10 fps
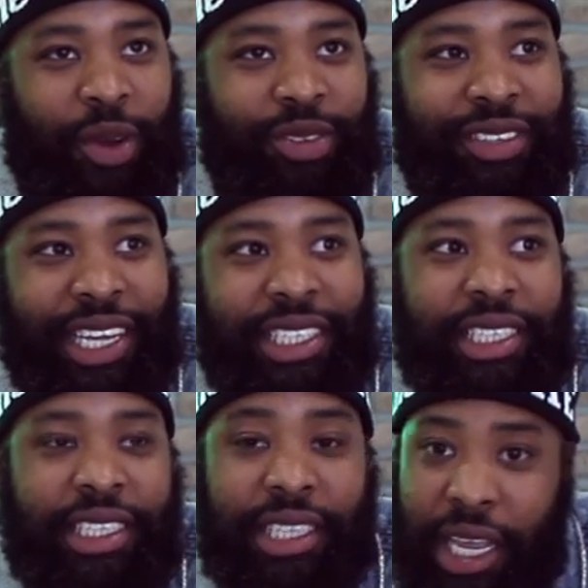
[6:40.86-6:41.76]
when I was like
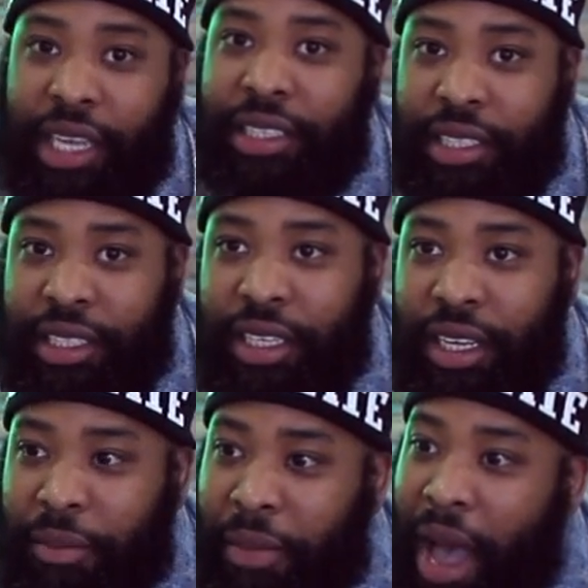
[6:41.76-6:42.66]
6,
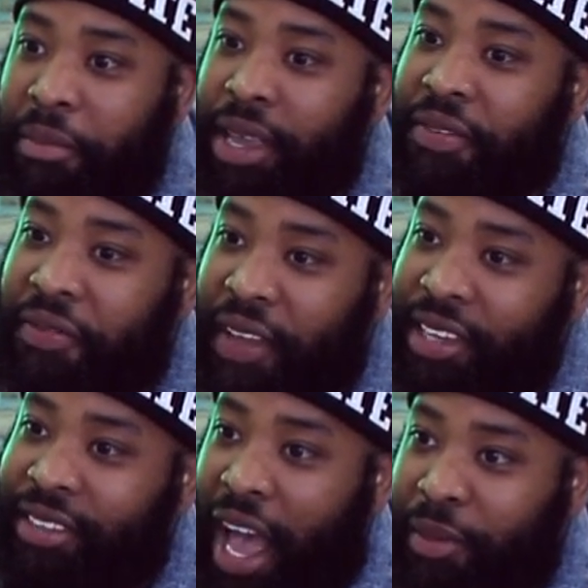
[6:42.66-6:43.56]
buy me a
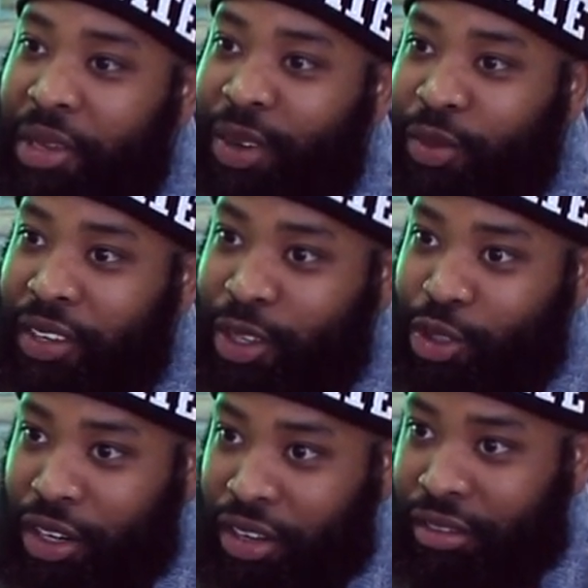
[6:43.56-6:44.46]
fake Tommy Hilfiger
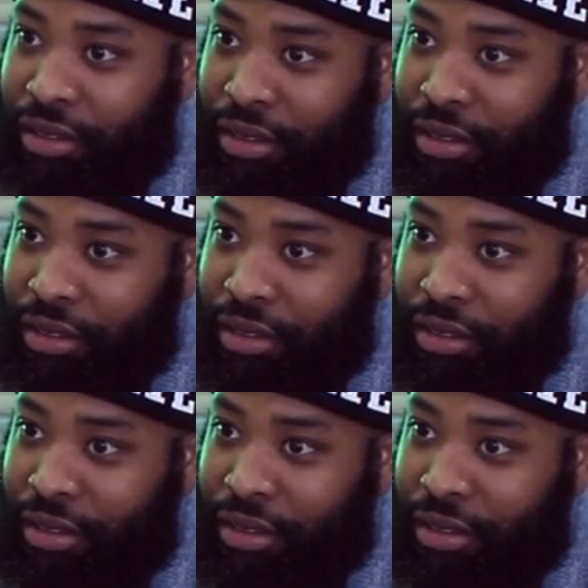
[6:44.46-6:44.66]
shirt.